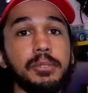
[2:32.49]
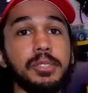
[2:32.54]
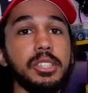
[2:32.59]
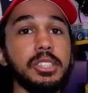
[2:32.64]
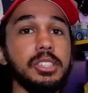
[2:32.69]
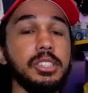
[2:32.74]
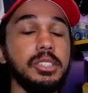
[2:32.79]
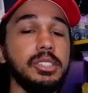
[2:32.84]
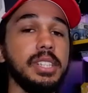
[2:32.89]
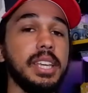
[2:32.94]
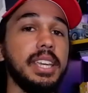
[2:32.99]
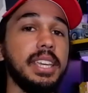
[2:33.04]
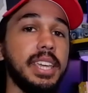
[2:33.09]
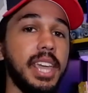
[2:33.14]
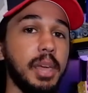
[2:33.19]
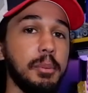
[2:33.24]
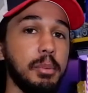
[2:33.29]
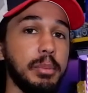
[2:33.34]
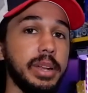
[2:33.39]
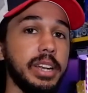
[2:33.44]
I've just used a
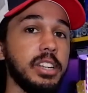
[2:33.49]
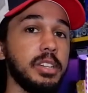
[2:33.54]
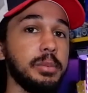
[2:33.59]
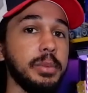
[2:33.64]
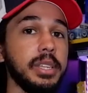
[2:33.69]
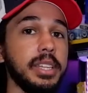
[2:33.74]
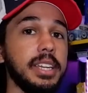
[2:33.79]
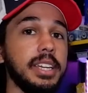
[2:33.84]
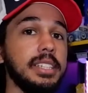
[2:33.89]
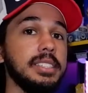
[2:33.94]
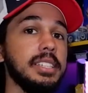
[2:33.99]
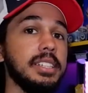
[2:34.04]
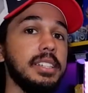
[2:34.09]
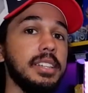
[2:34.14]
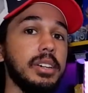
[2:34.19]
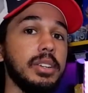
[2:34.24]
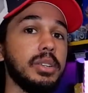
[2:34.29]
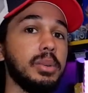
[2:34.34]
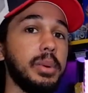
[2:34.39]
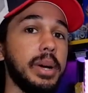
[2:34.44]
cable management kit to
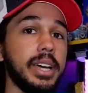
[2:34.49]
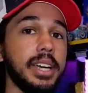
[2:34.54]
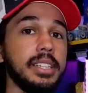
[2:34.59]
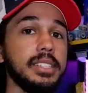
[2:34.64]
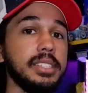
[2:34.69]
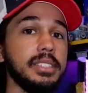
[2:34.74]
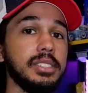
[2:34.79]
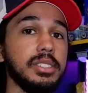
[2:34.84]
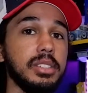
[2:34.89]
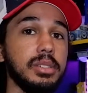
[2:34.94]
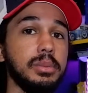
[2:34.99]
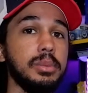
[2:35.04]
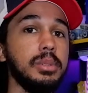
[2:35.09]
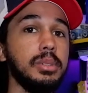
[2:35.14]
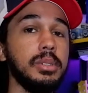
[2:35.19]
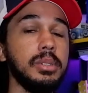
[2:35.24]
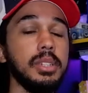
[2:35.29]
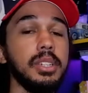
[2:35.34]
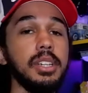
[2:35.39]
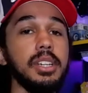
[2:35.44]
nail the wires into the
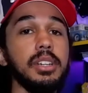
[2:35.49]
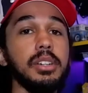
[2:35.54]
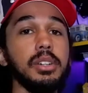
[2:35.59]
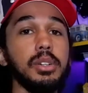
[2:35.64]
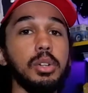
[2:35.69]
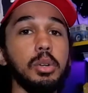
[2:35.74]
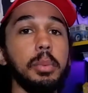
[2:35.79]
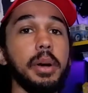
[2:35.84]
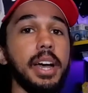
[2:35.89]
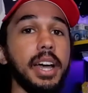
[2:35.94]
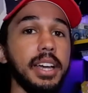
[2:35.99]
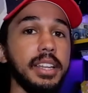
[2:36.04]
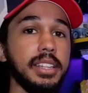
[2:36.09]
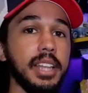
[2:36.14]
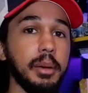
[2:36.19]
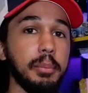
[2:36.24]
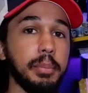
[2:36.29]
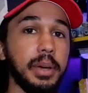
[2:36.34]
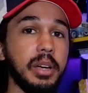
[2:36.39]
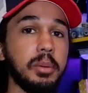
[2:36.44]
wall or behind
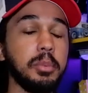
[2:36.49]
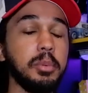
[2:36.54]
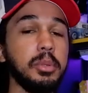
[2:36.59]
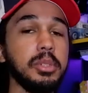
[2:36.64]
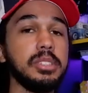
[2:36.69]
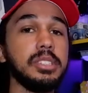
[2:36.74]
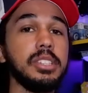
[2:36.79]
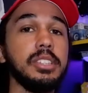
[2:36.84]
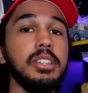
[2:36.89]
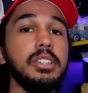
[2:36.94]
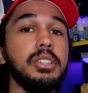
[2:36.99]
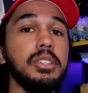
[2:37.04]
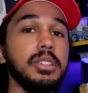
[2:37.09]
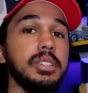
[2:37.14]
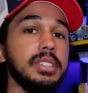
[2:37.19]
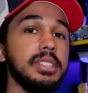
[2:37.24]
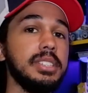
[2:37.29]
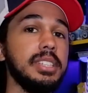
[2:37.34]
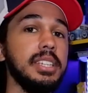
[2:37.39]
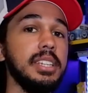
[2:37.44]
that backboard so you do
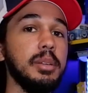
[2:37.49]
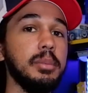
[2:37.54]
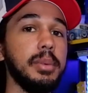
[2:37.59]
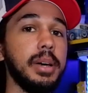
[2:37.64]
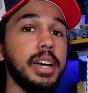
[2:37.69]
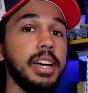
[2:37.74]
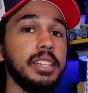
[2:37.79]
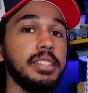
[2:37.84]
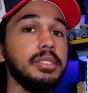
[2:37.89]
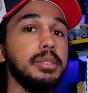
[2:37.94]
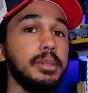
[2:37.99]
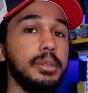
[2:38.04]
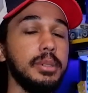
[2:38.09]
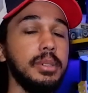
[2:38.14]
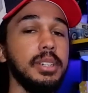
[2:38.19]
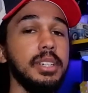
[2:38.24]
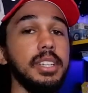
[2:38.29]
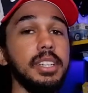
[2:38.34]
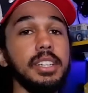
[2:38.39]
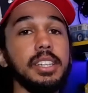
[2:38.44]
not see them at
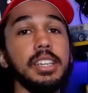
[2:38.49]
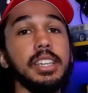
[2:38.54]
all.